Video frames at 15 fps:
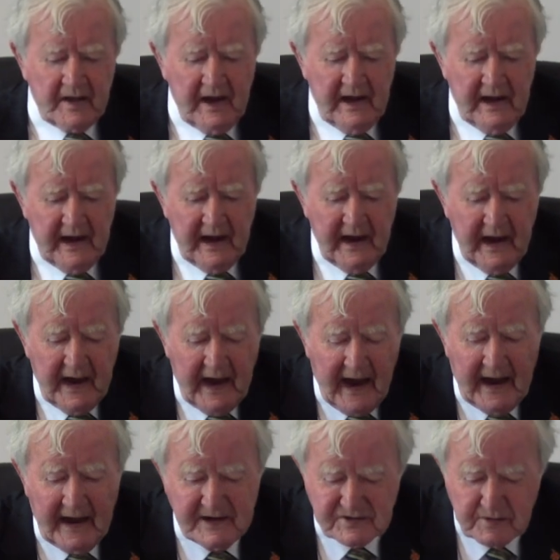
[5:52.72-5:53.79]

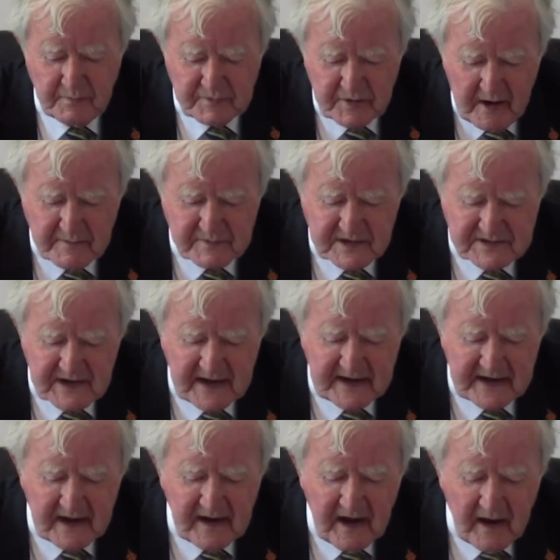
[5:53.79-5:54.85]
And sometimes it's a
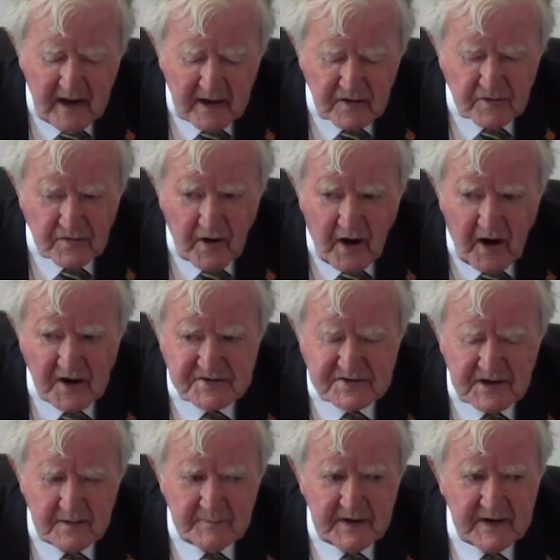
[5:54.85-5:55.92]
little cross.
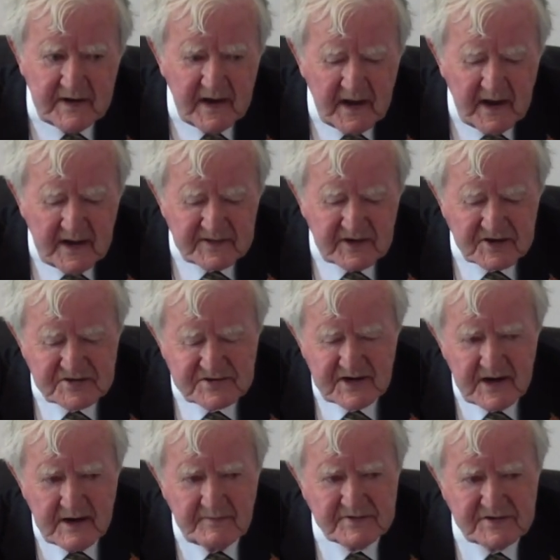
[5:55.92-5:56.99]
I mean, their
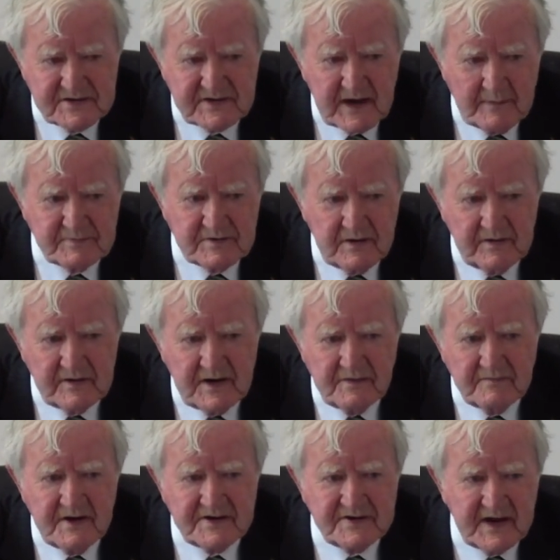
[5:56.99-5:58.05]
service is absolutely
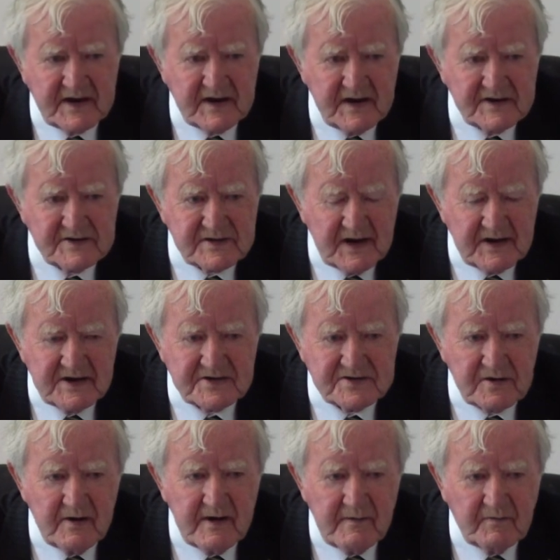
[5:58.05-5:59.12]
ridiculous, and it's
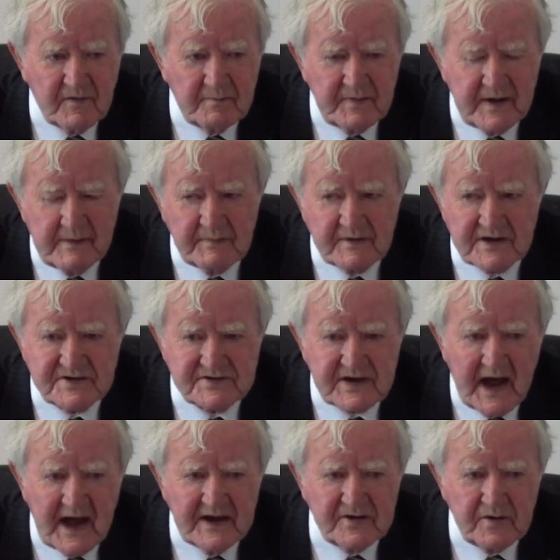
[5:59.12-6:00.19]
time for people to
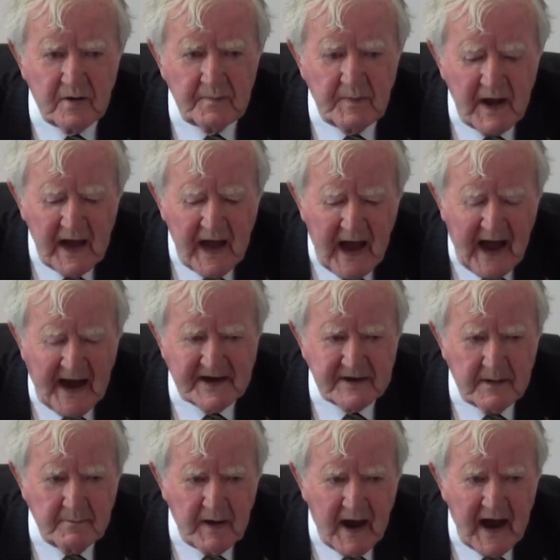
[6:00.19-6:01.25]
stand up and
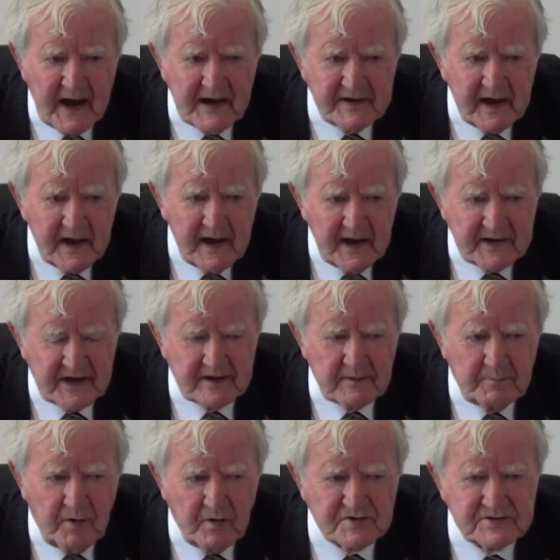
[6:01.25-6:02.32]
demand that the
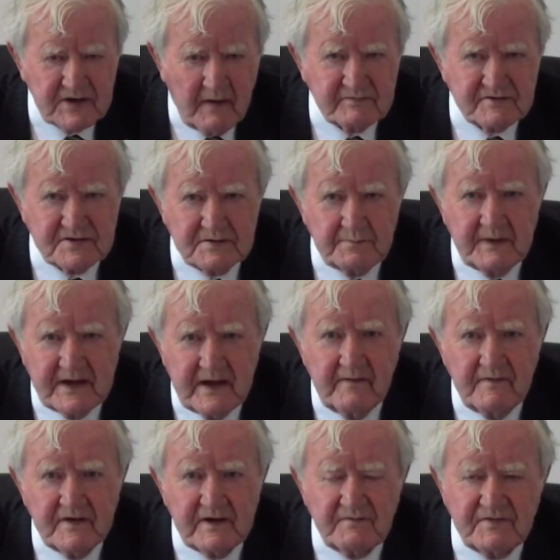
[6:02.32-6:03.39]
post offices be given the